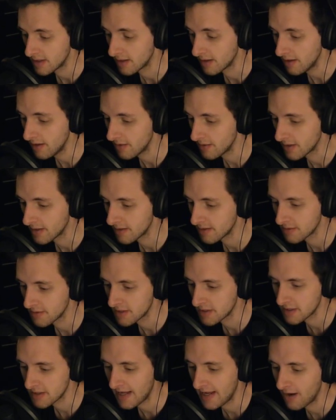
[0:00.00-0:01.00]
don't know,
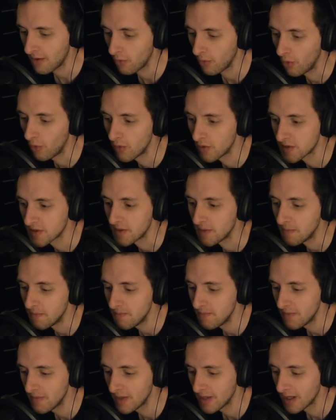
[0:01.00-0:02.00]
just how awesome
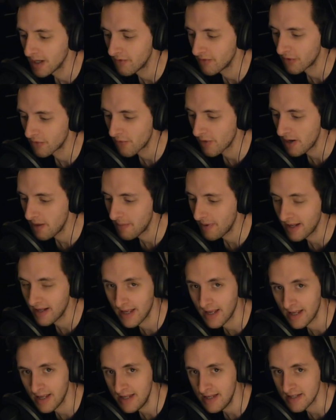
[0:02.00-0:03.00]
of a remake
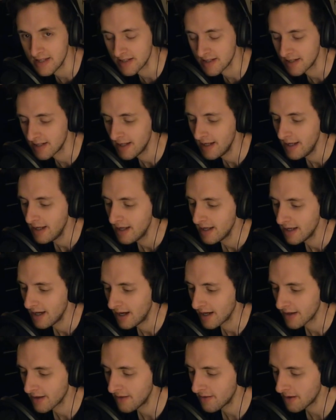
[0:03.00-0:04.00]
it is. And
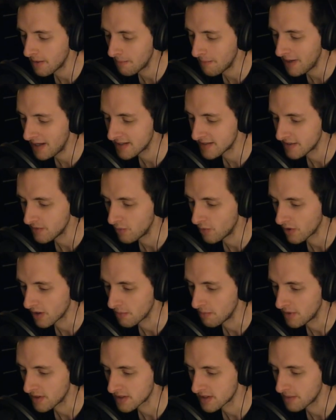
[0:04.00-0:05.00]
I can't imagine what it
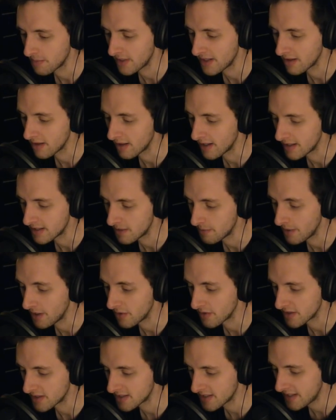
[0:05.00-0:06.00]
must have been like to be
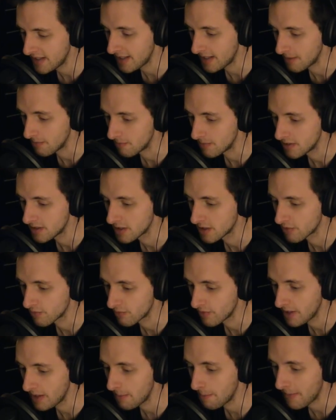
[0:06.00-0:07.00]
on the team to
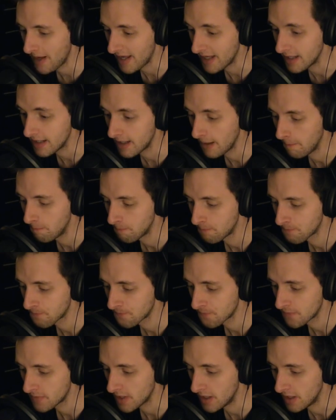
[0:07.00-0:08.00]
remake
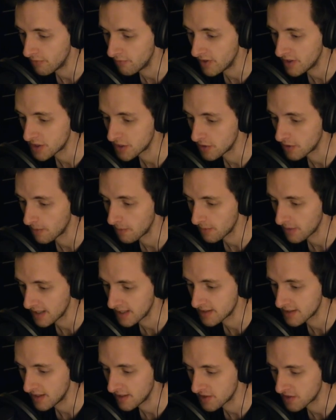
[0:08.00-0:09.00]
the original
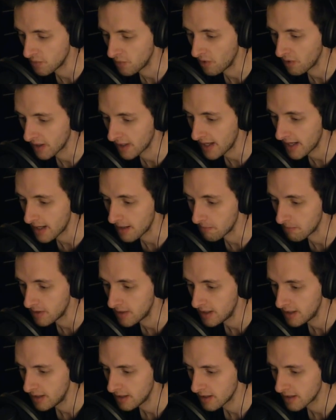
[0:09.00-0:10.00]
PlayStation 1 game,
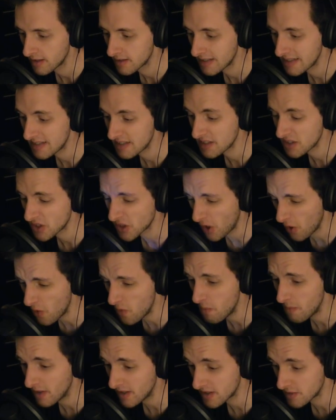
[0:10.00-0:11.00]
because there's so
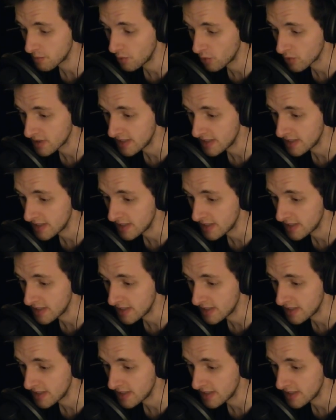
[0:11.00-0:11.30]
much more